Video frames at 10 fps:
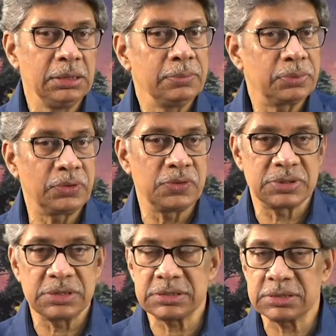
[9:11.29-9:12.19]

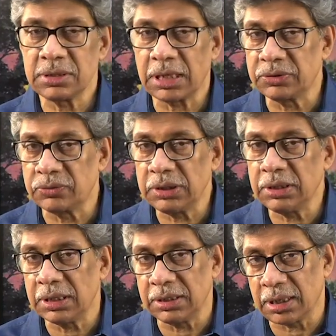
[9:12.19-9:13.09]
produces nitric
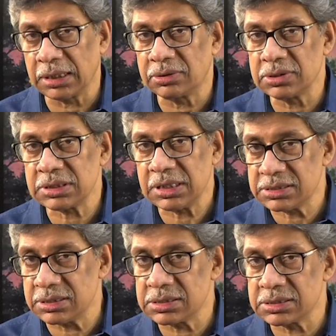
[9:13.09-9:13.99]
and nitrous
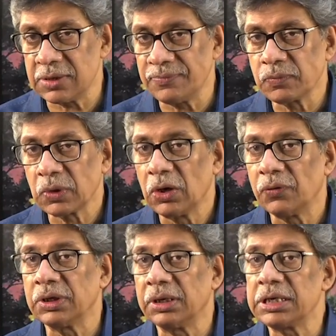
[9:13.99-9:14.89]
acids over
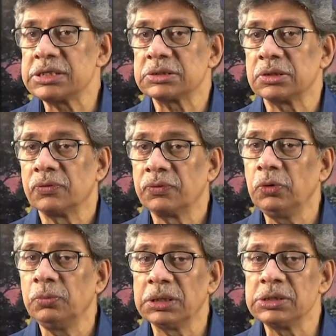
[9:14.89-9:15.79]
the next few
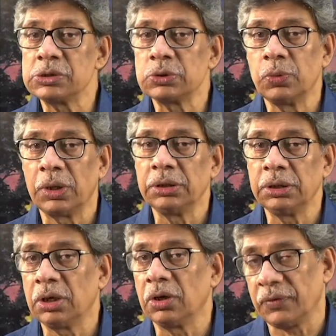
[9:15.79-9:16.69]
months to 1
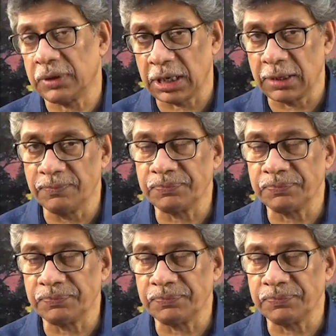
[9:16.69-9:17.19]
year of a time.